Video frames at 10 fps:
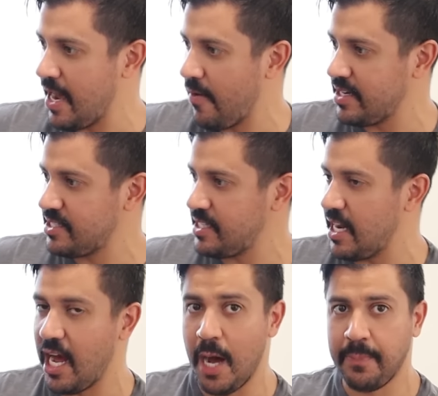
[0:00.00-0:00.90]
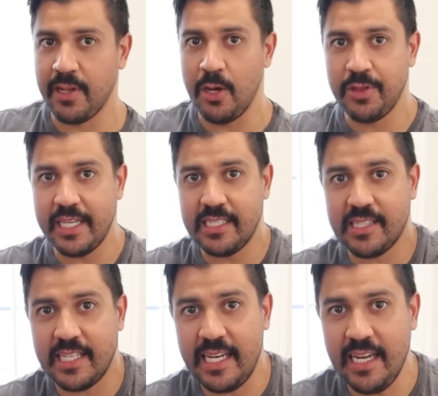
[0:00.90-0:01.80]
Now I just need to upload
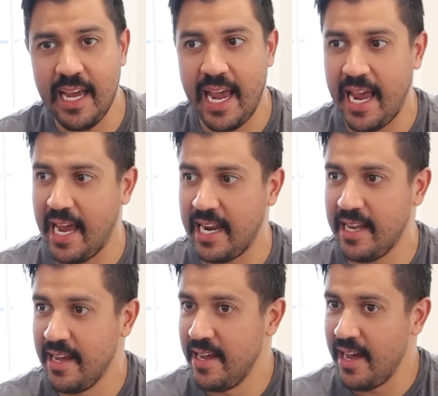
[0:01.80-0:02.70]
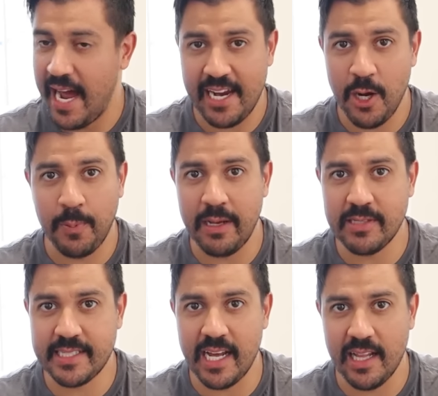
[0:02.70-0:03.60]
this thing and I can go play
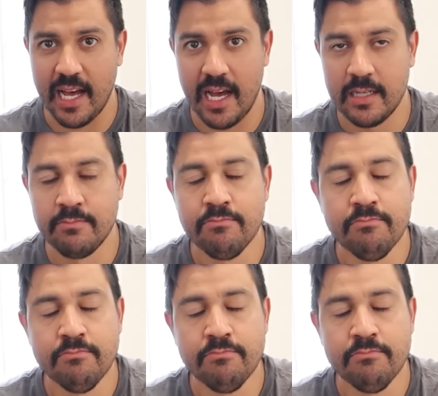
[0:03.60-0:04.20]
with Stella.